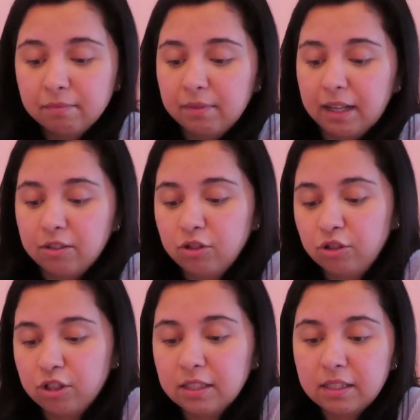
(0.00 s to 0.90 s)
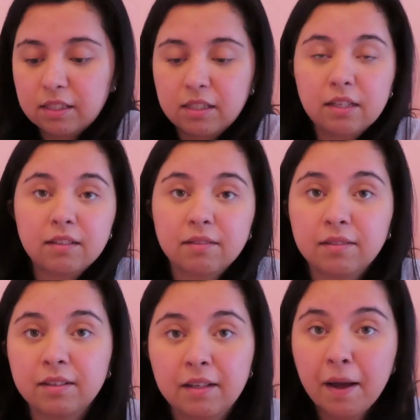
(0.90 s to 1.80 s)
That's just
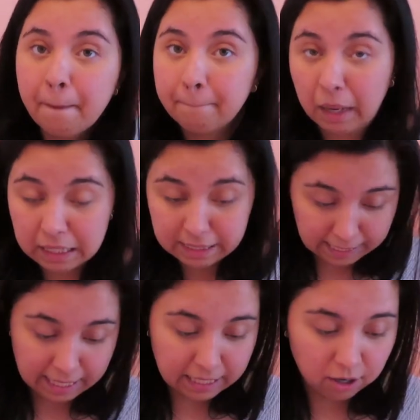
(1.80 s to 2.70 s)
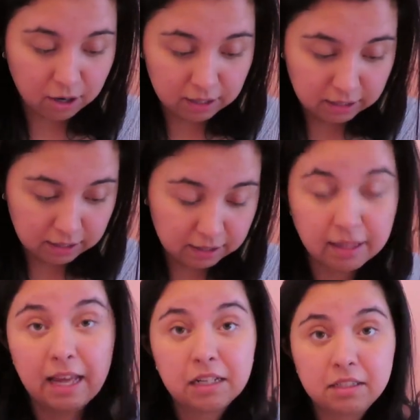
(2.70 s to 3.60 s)
my take on
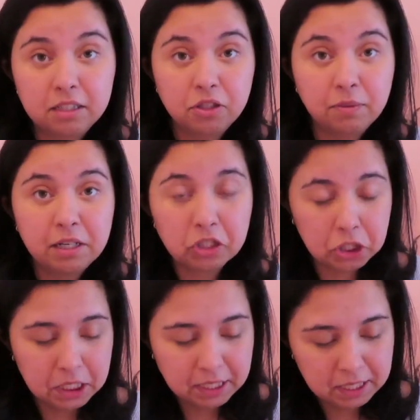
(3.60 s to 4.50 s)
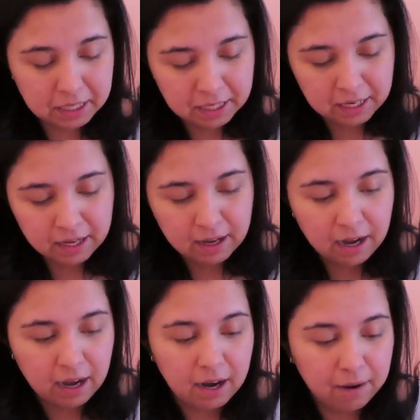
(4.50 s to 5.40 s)
that situation.
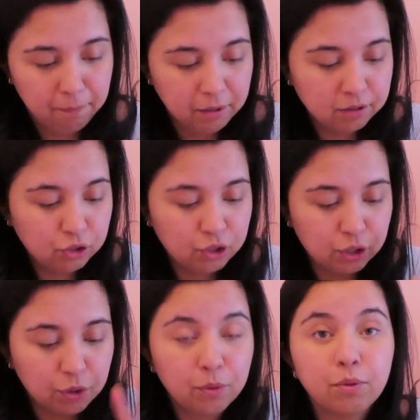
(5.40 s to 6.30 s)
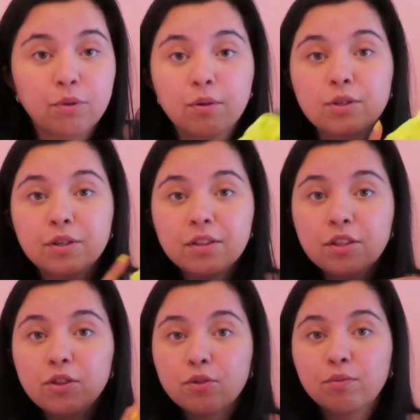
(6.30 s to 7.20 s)
So those are the
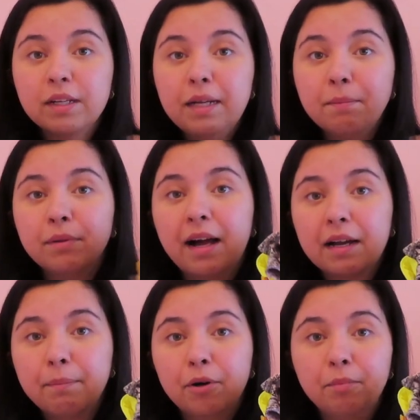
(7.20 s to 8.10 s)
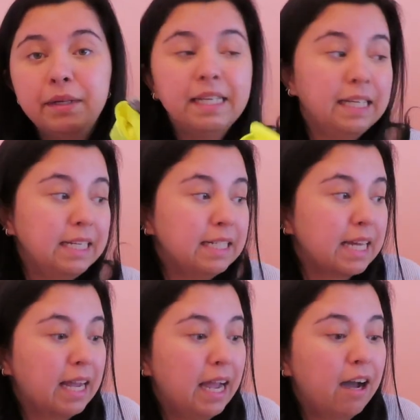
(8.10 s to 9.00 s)
3 Blackbough bikinis
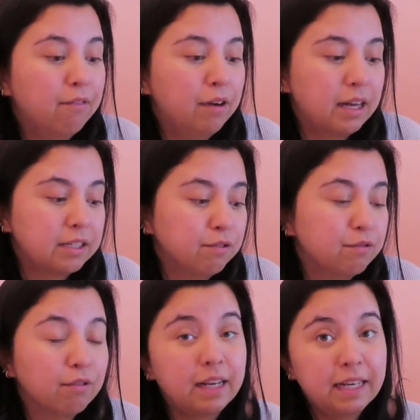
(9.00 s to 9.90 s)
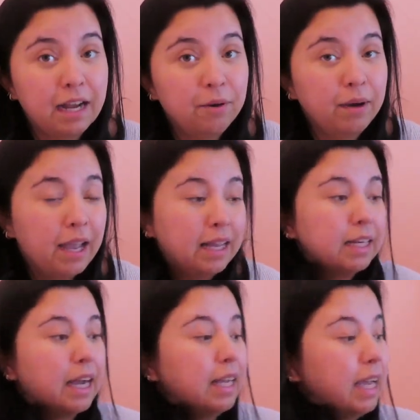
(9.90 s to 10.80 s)
I have as of right now,
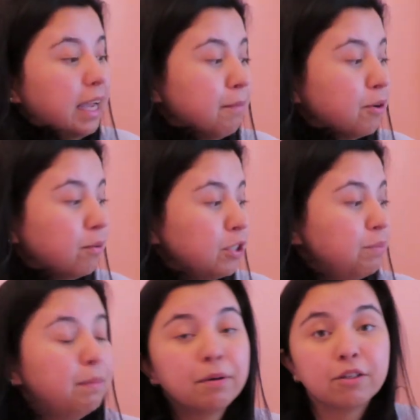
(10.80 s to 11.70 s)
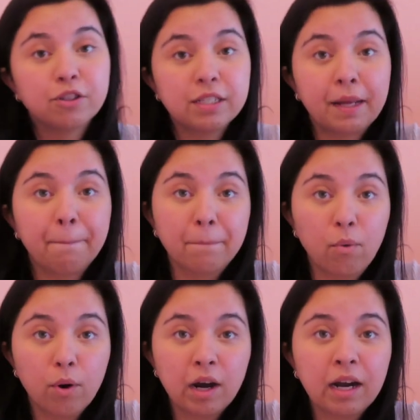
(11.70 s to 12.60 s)
and I am going to be purchasing
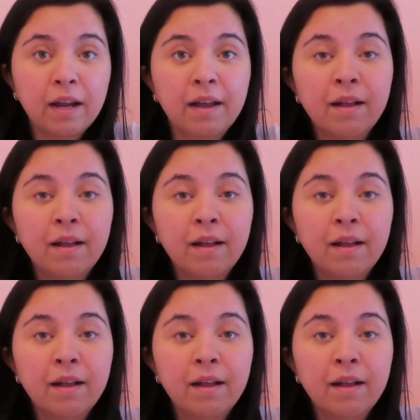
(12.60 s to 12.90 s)
more.